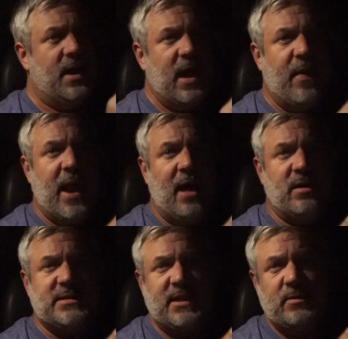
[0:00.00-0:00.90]
And then
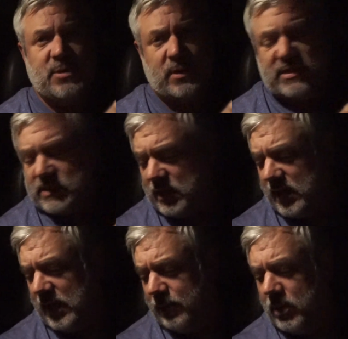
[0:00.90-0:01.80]
Alex said he was going to
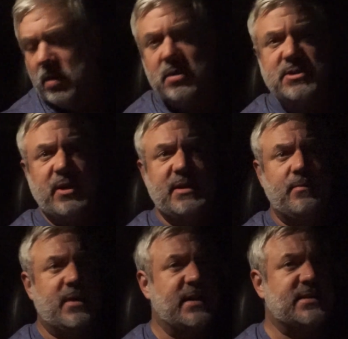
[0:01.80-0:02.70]
sleep. So I
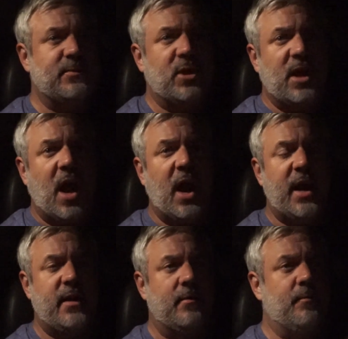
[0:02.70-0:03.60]
kissed him
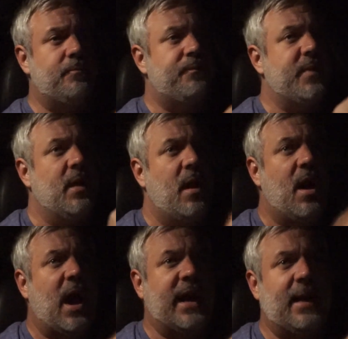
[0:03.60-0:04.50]
goodnight.
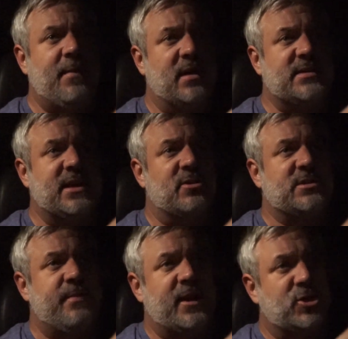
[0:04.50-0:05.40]
And I came downstairs
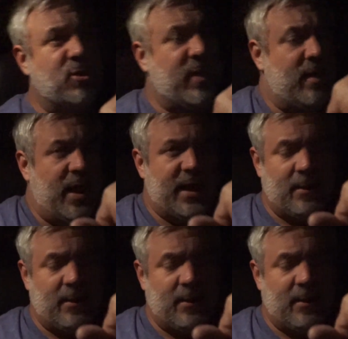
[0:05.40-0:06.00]
to make sure that, like,